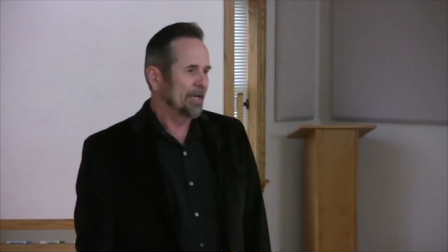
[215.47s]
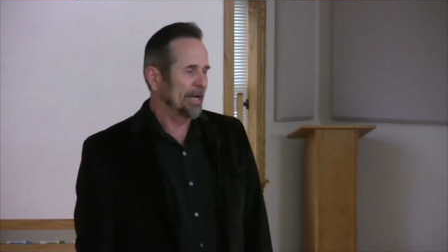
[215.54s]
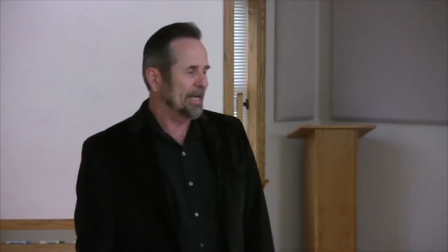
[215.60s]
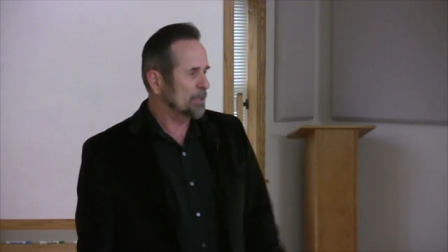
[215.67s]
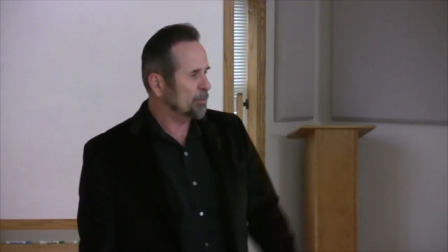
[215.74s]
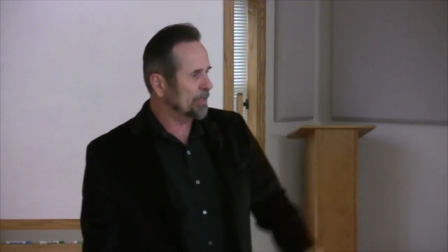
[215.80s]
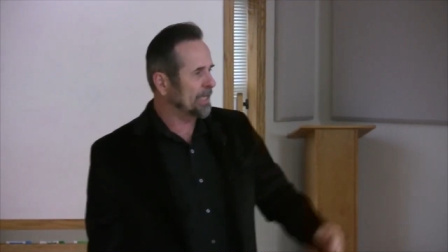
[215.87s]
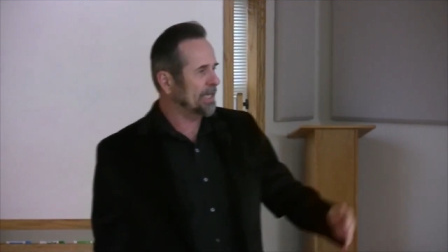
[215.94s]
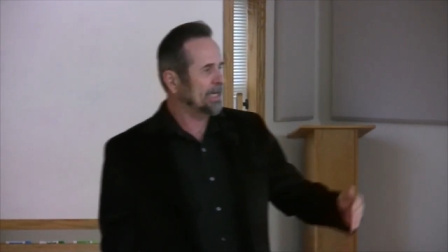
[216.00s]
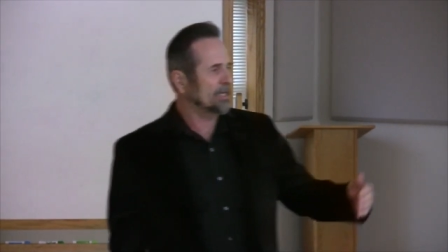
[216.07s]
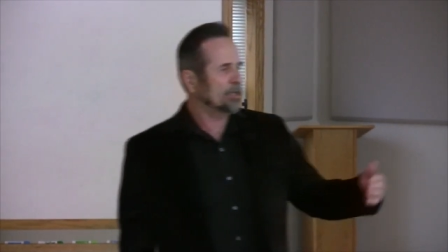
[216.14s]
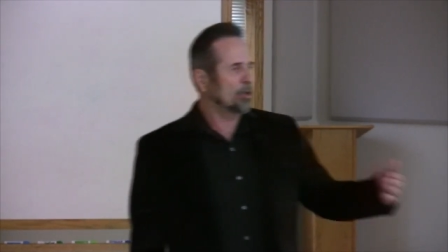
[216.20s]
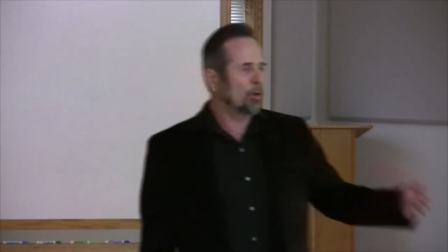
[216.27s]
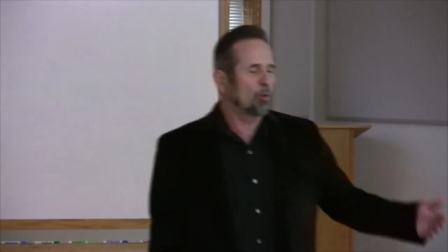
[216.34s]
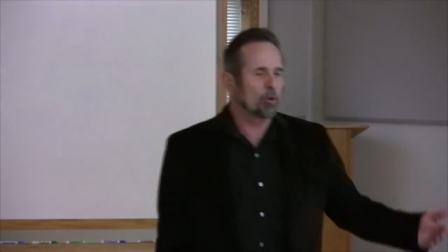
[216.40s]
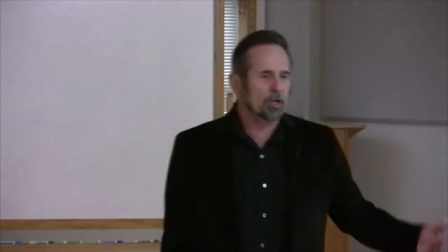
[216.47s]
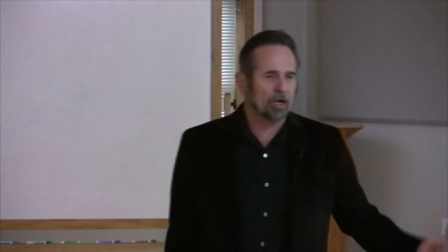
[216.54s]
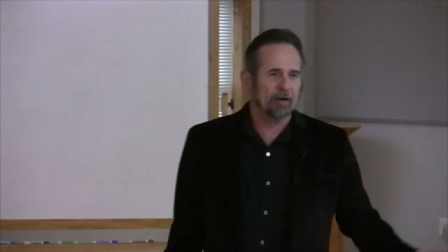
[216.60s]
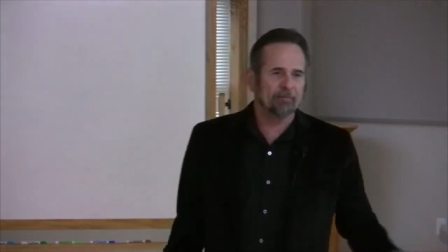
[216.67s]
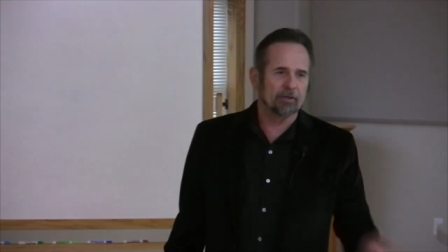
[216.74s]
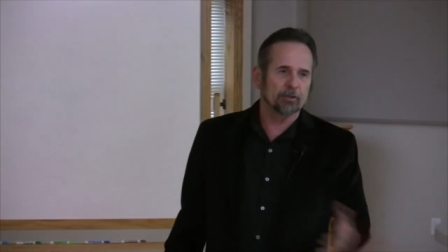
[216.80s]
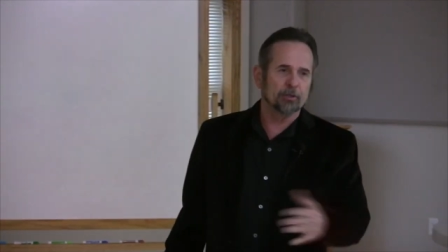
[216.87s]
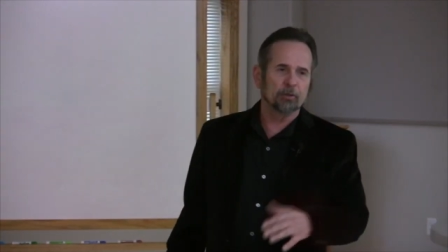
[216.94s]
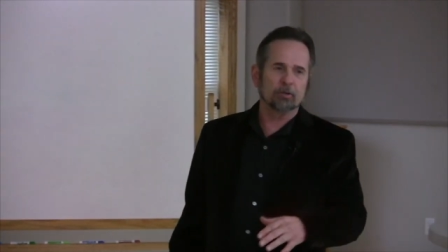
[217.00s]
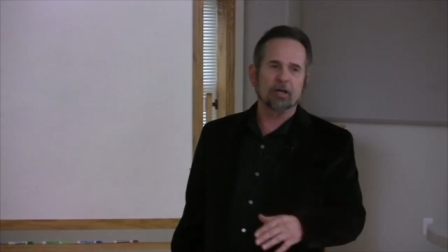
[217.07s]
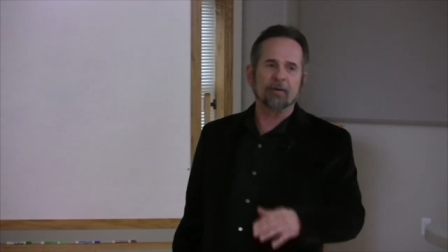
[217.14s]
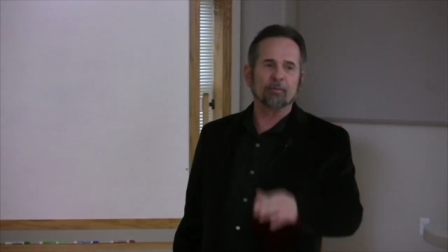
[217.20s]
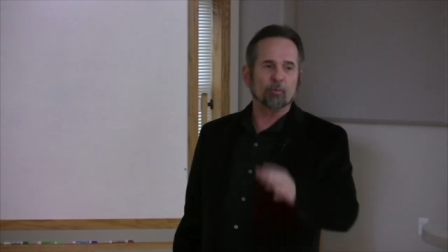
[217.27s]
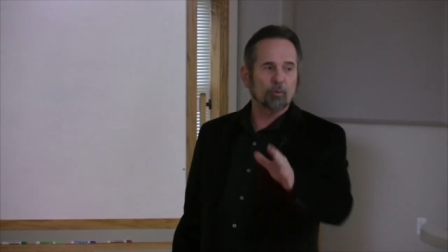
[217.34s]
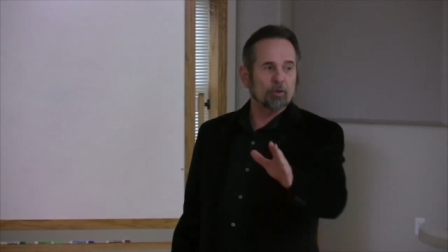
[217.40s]
And as we get into the Old Covenant and New
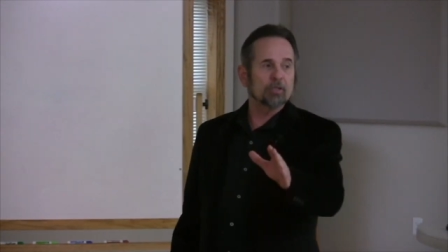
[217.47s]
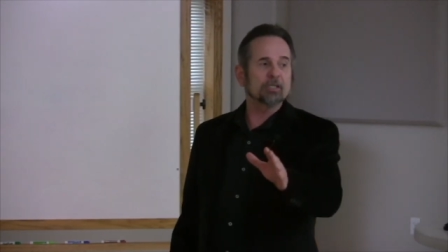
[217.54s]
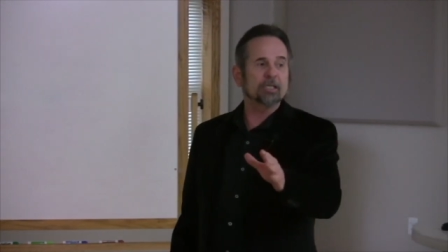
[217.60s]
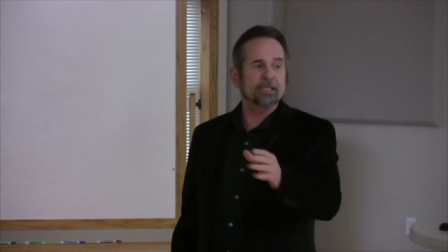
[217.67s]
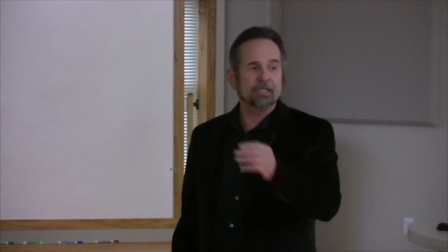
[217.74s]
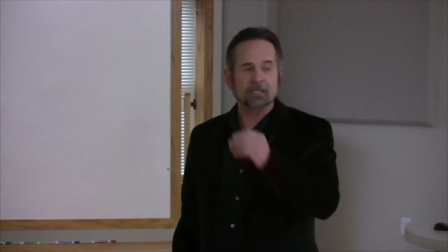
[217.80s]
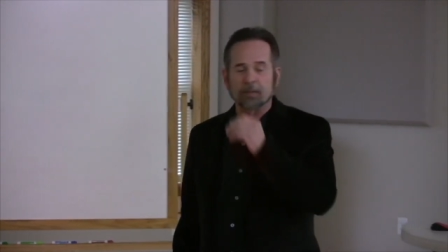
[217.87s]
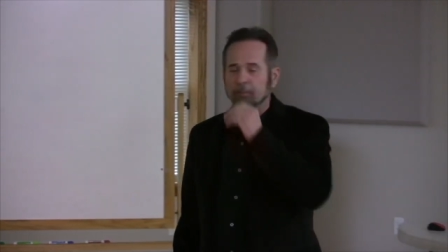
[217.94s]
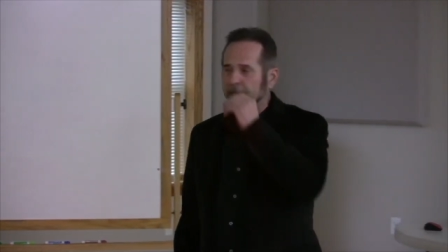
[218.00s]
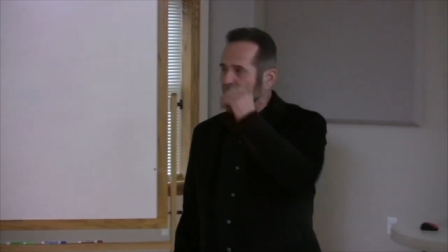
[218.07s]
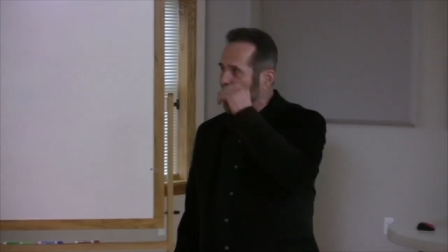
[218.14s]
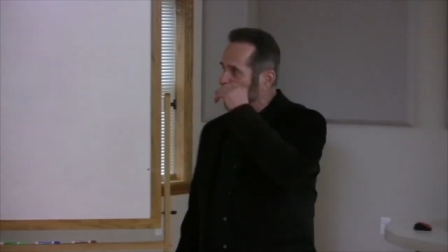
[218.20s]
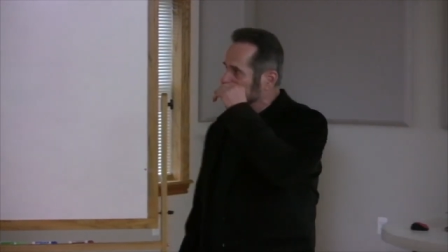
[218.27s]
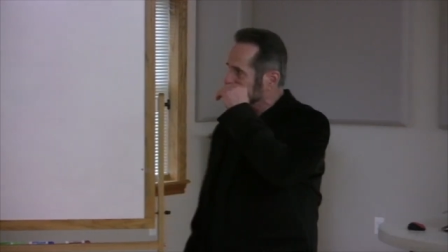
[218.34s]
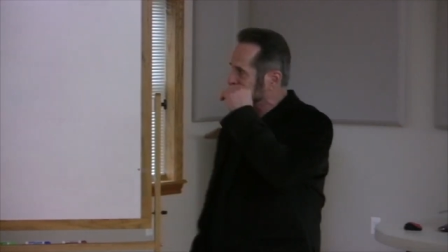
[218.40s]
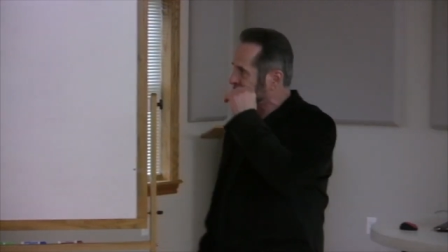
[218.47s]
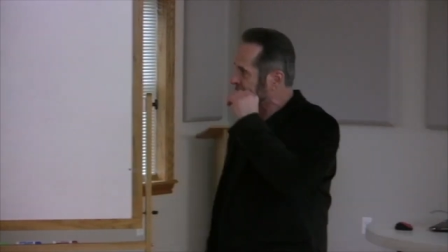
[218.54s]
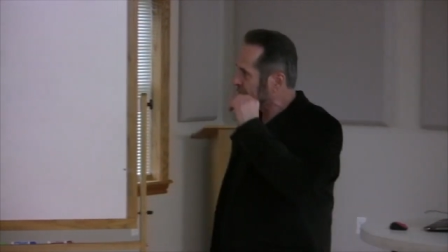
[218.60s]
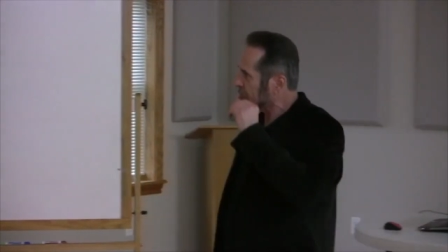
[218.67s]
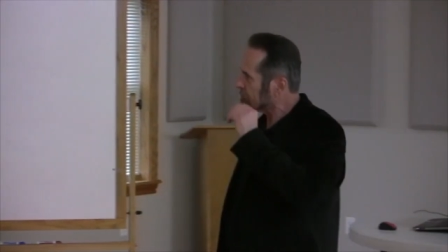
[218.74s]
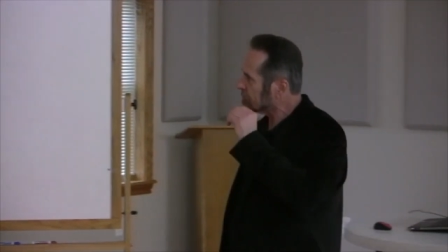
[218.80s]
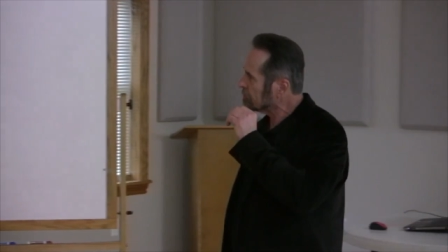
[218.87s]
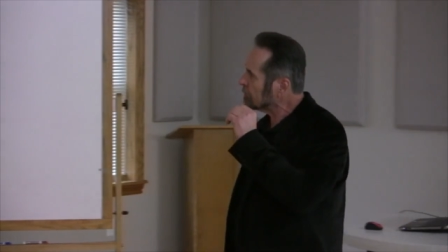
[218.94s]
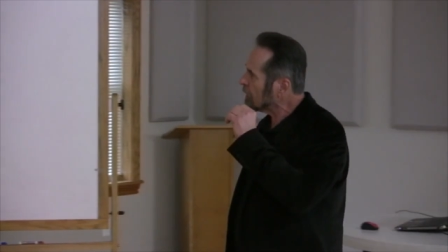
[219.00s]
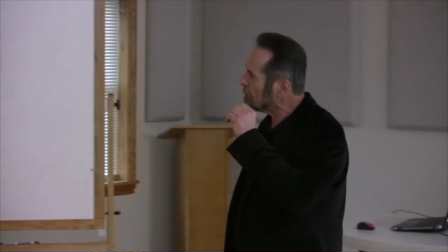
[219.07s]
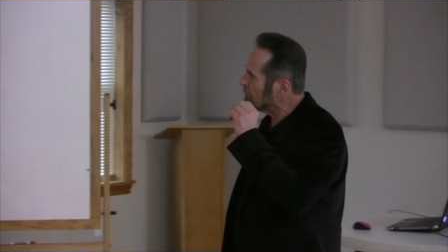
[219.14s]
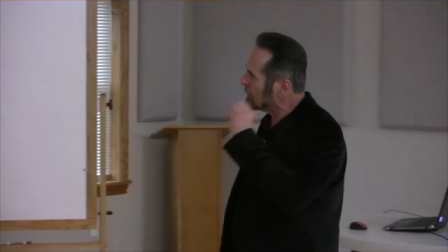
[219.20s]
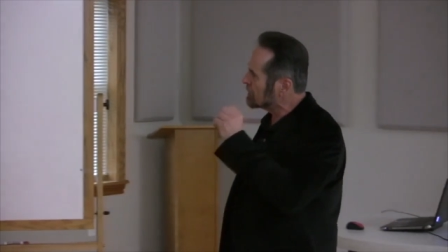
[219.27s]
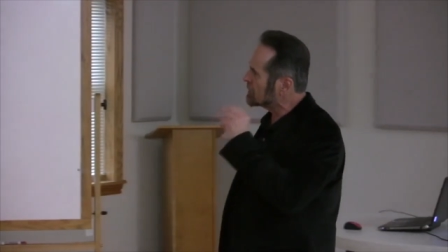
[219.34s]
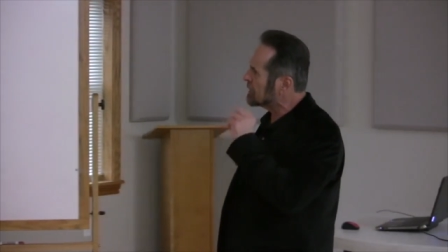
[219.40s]
Covenant, we're going to see some of that.
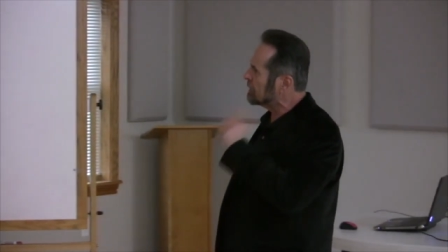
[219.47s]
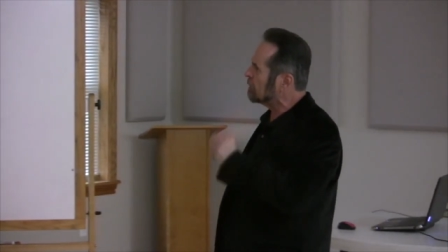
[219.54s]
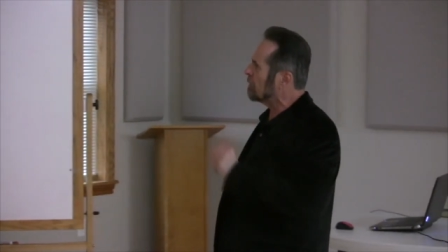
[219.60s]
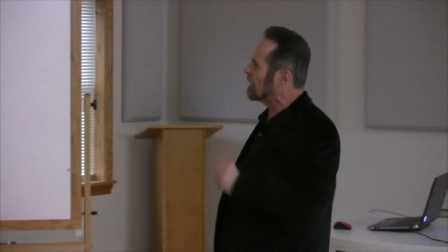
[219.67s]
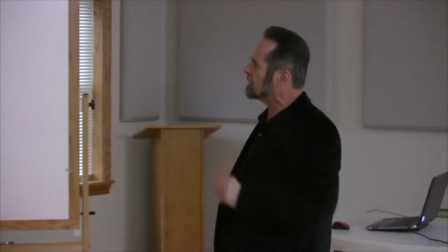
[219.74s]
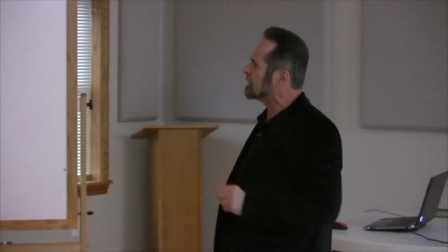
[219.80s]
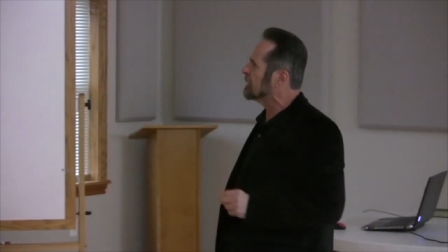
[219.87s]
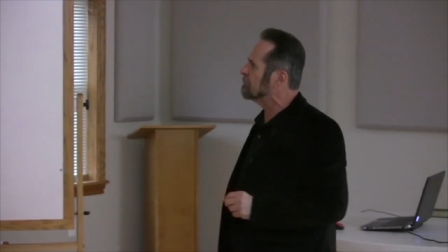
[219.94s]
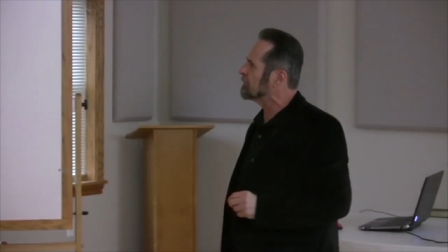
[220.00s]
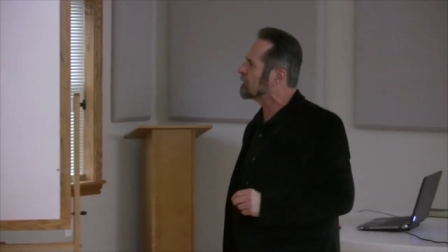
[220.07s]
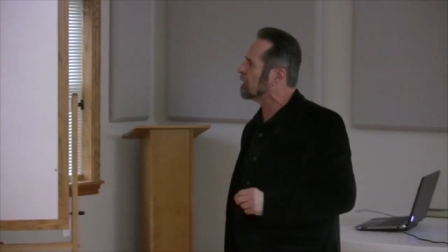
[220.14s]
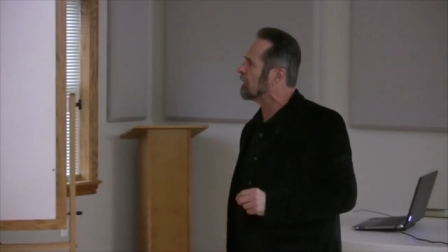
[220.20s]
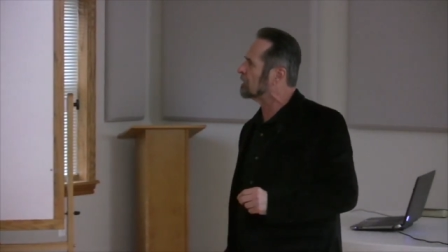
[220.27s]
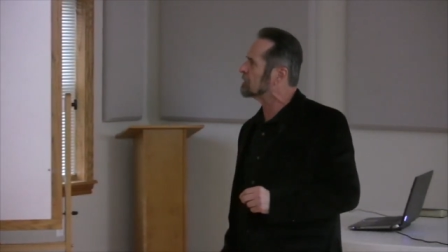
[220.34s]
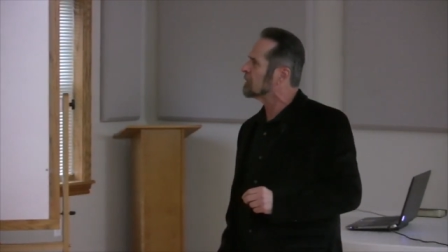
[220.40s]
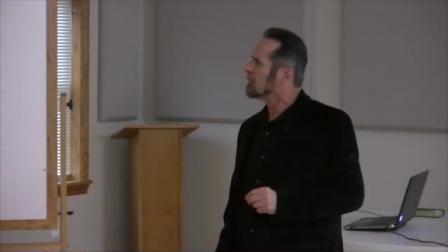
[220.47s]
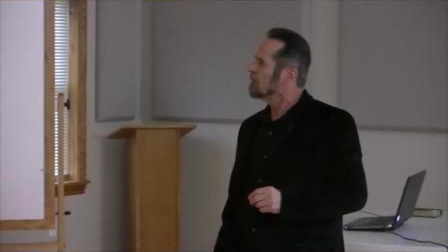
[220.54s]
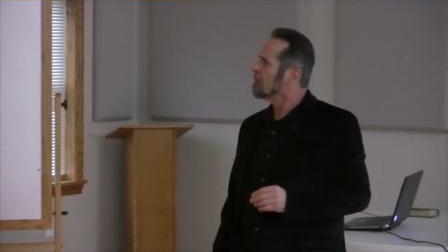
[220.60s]
But it's interesting because